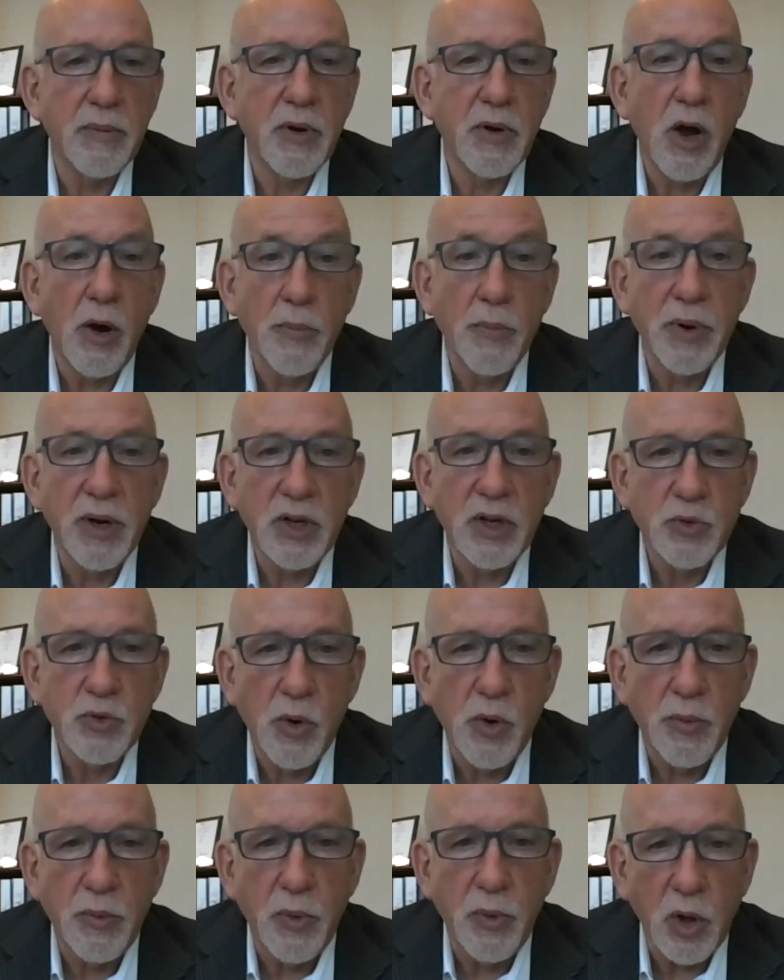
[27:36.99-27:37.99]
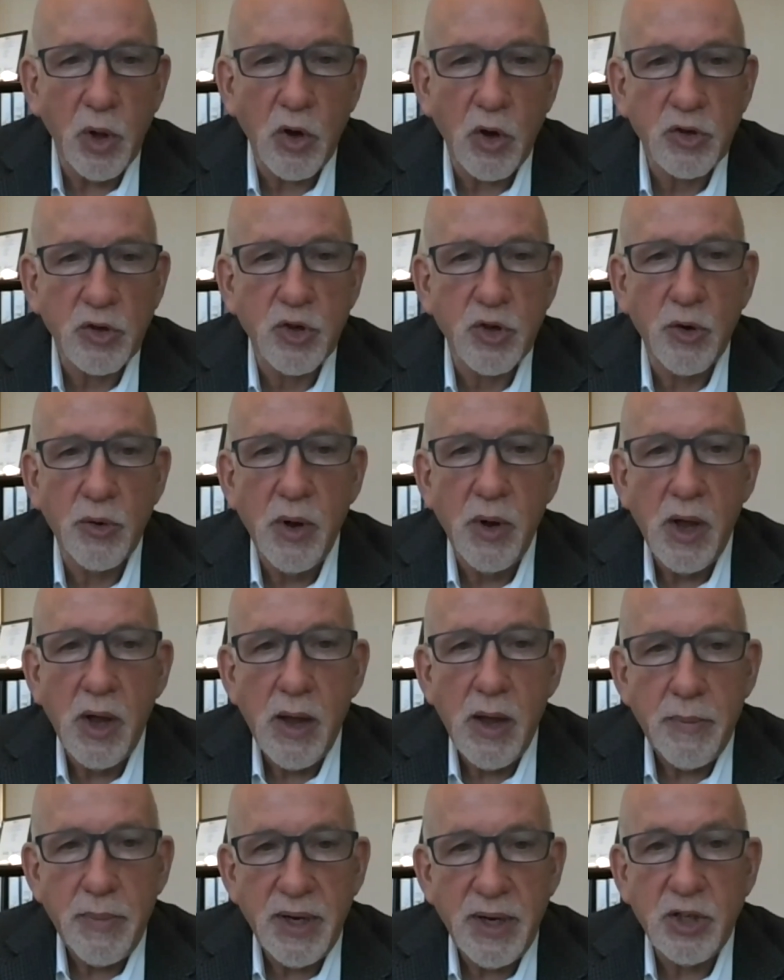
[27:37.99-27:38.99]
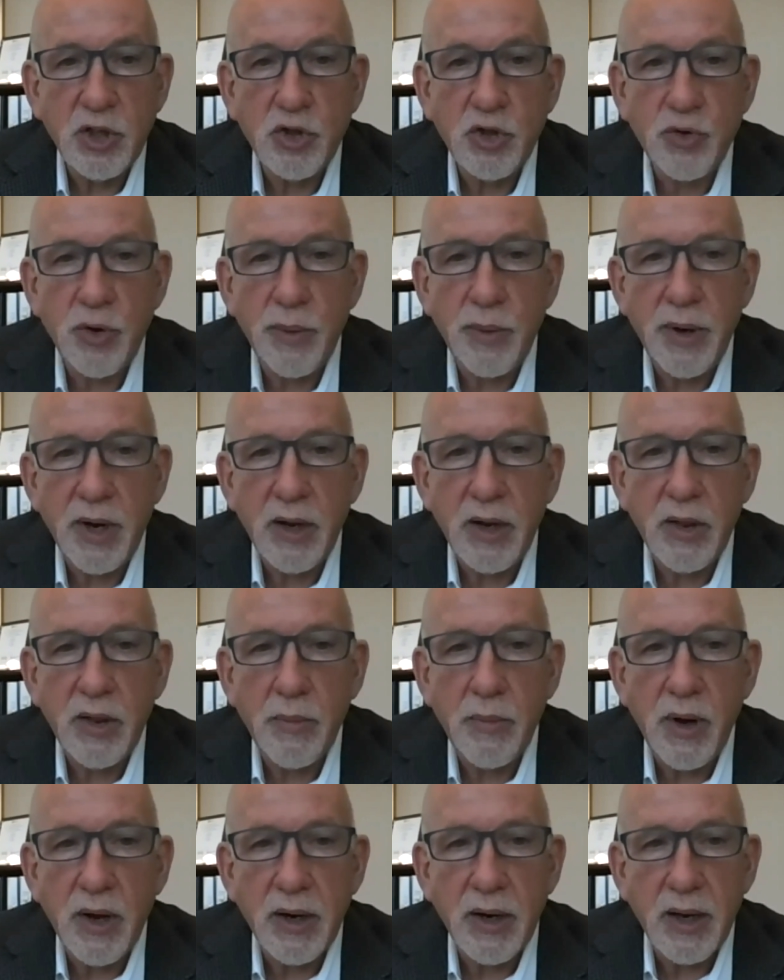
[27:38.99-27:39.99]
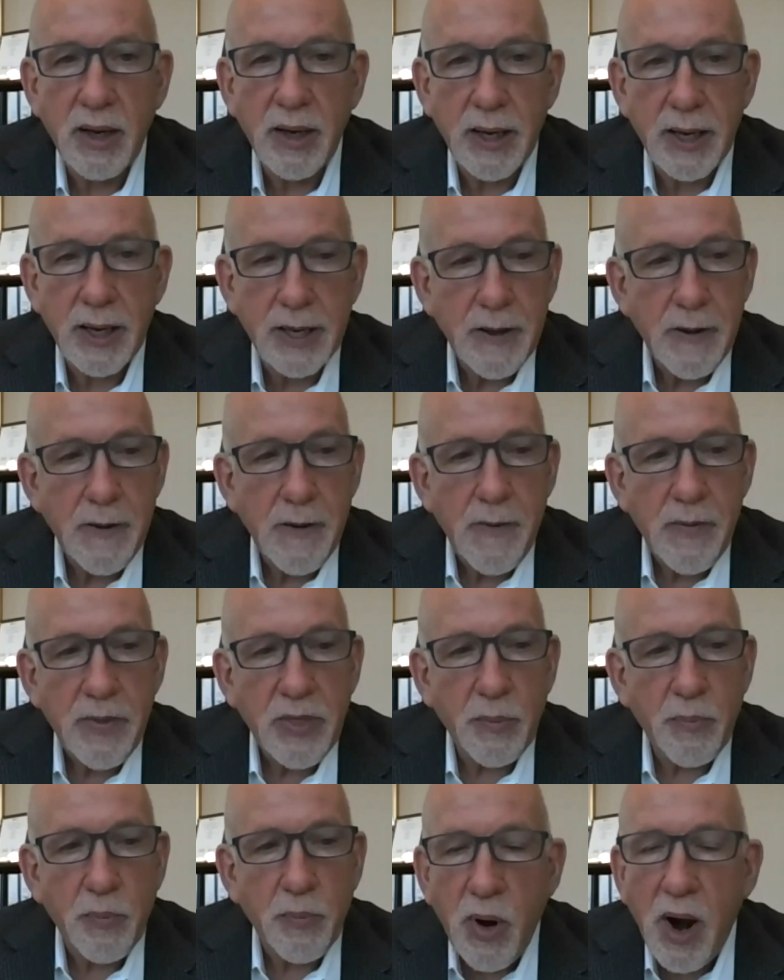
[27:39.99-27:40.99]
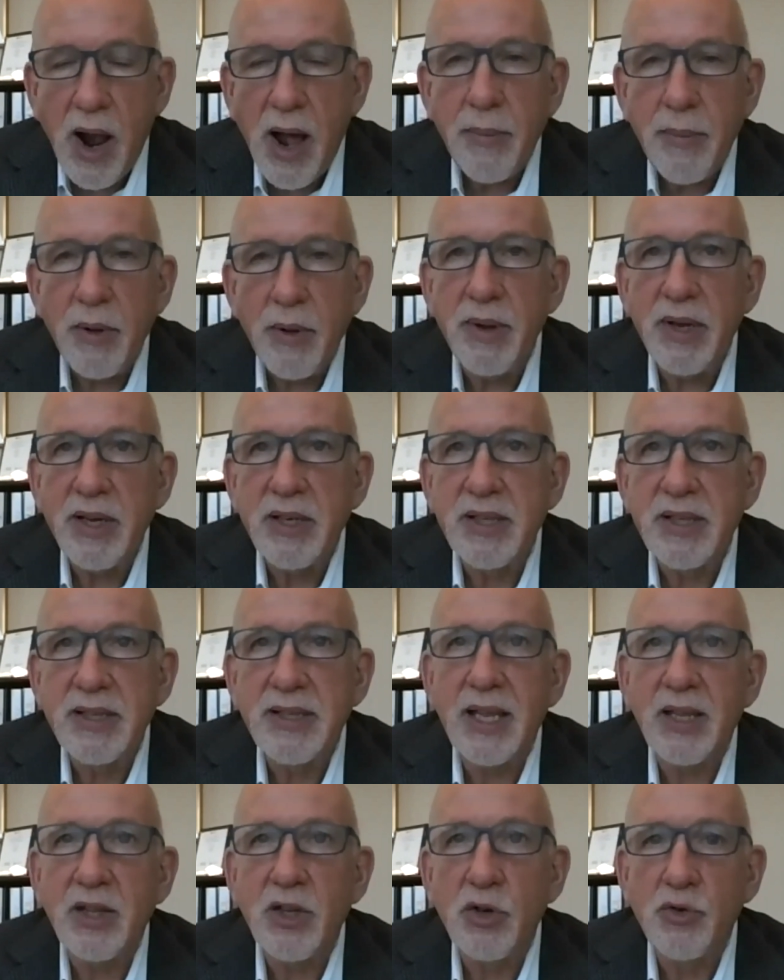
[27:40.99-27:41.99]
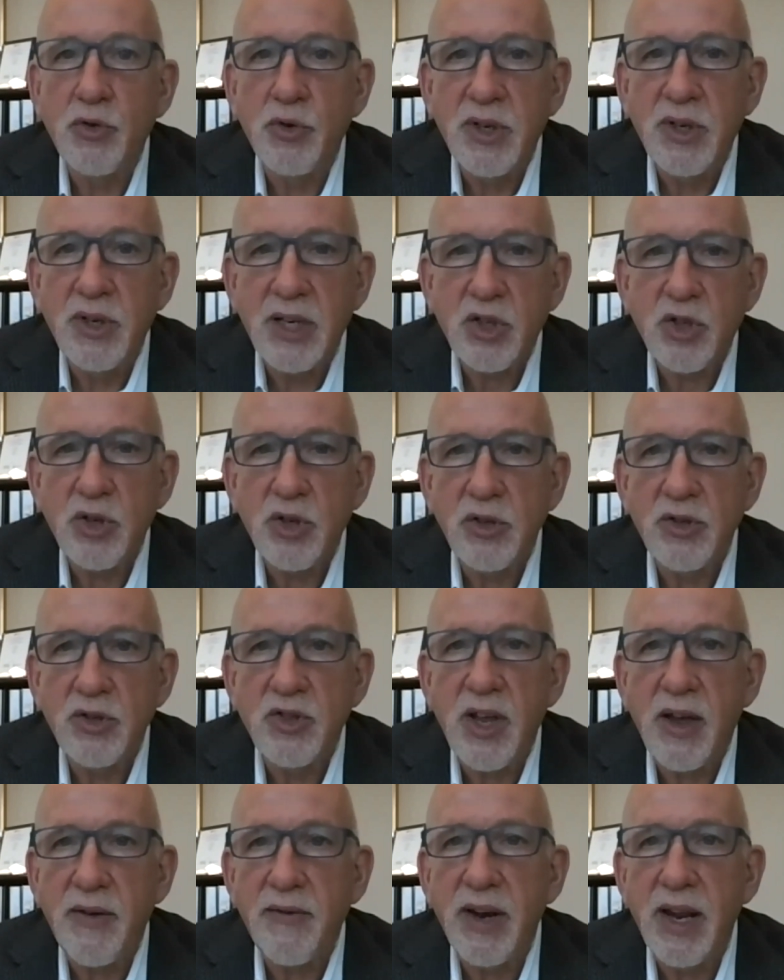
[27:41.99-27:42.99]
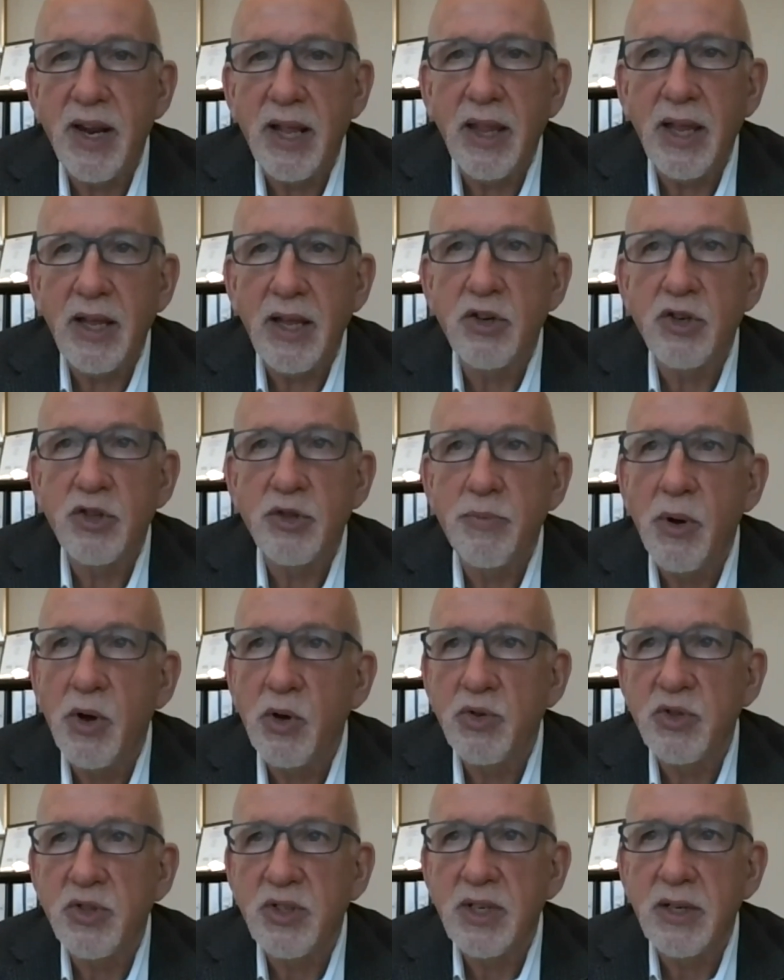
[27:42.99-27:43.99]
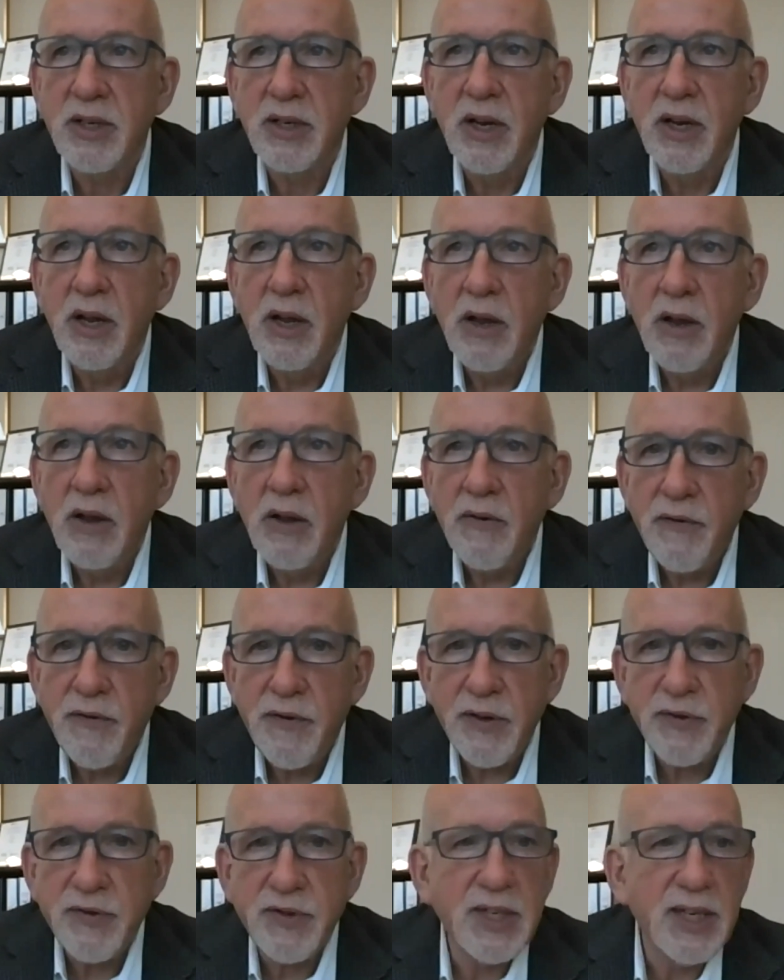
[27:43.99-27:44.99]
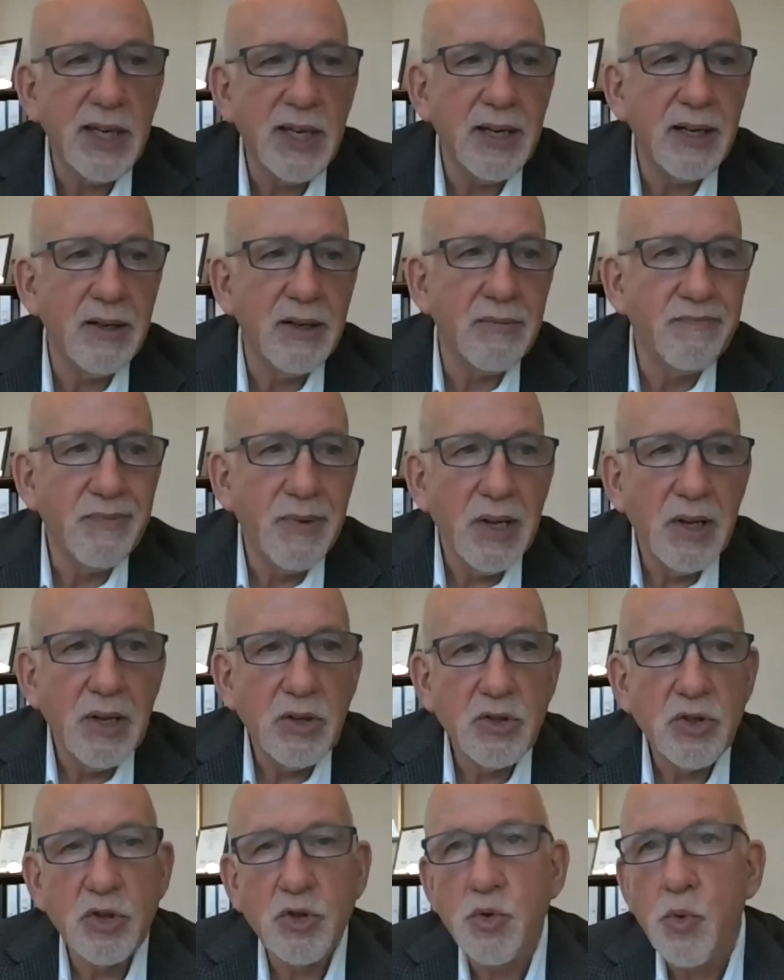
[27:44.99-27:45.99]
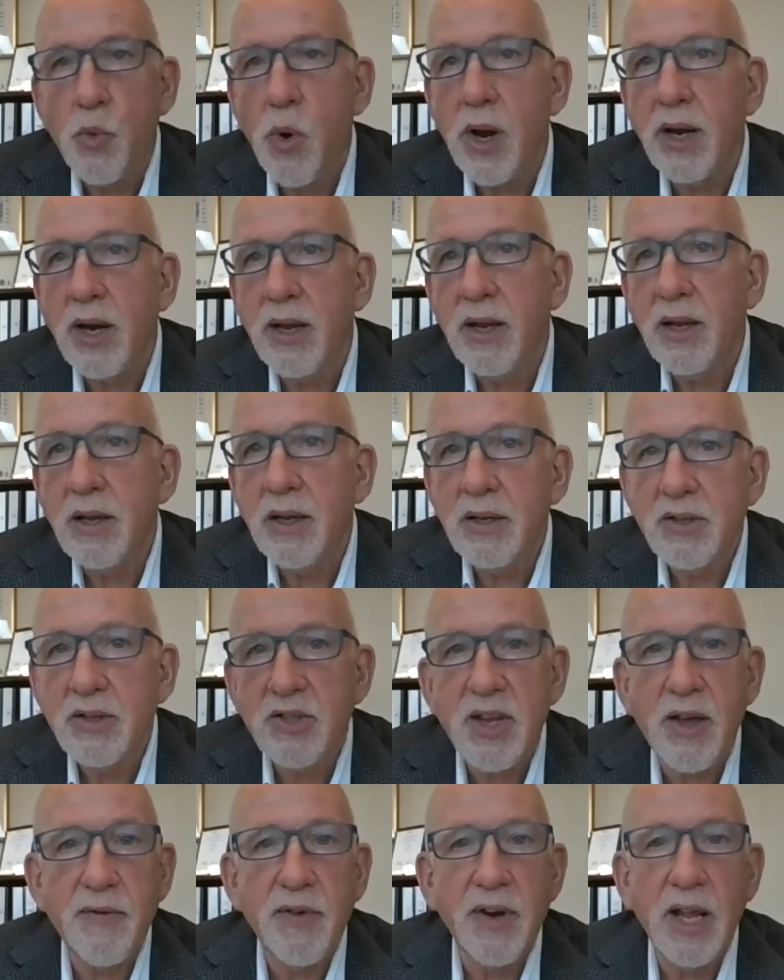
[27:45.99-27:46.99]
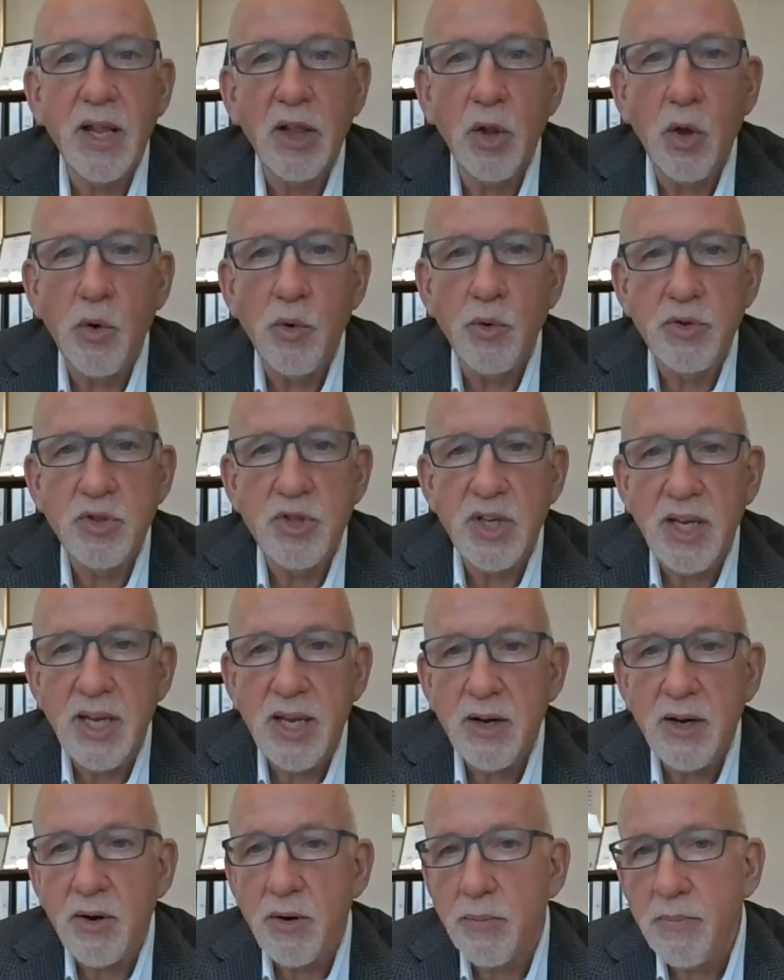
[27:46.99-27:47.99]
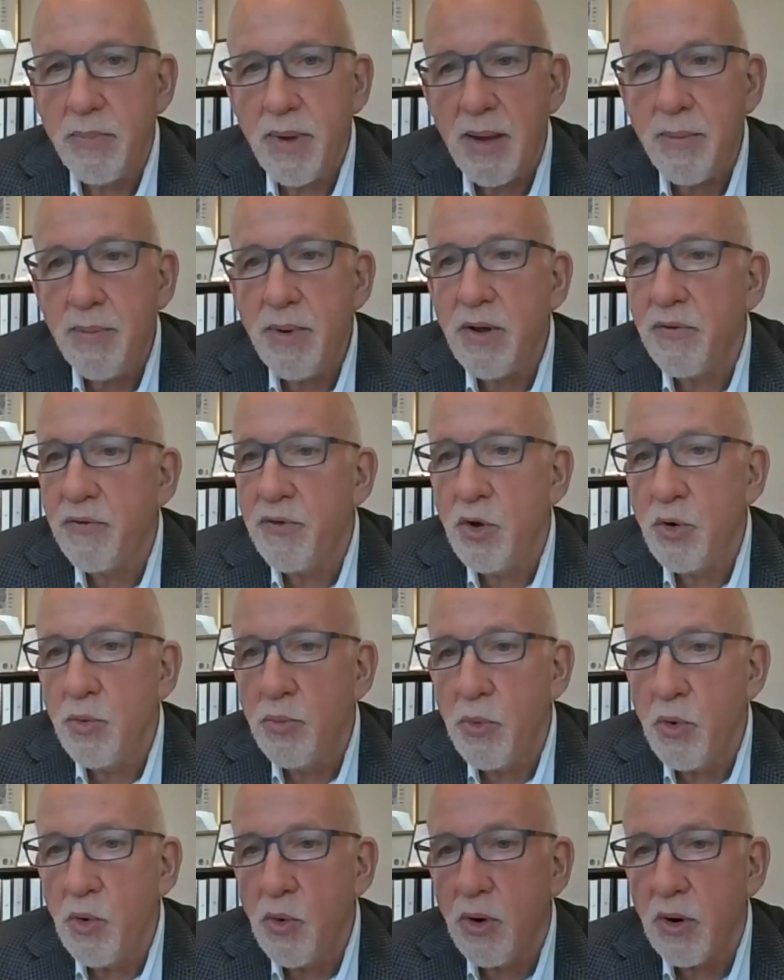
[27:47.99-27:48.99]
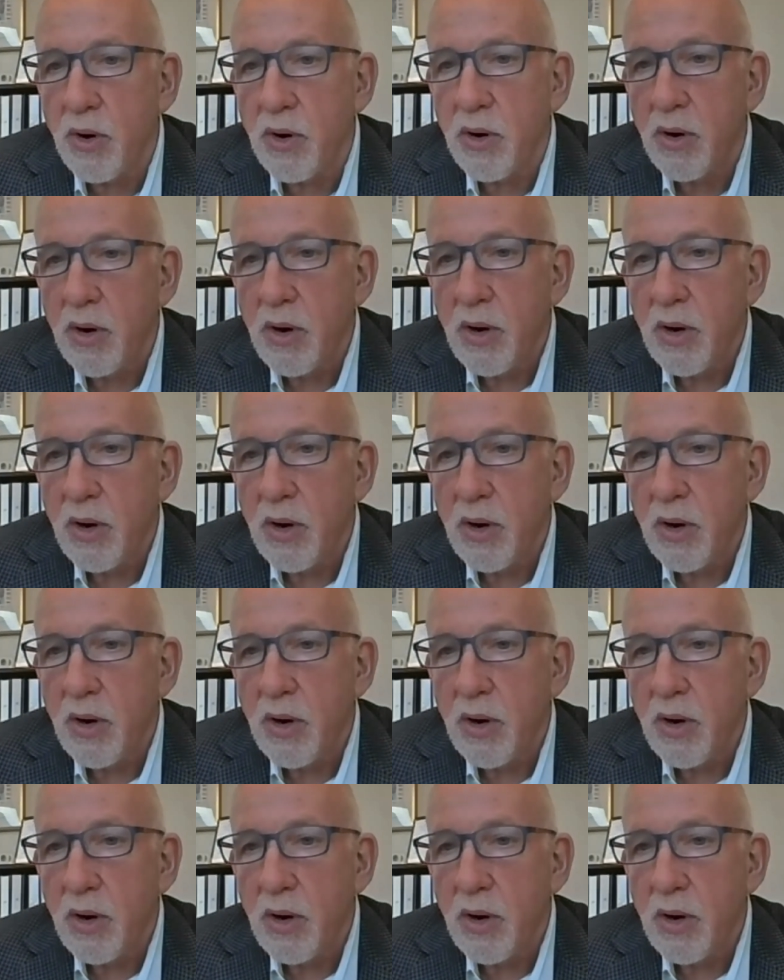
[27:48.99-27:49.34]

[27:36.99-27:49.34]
companies will also be distributing the money. The problem is that the traditional 7A lenders, most did 15 to 20 7A loans a year, maybe a few more.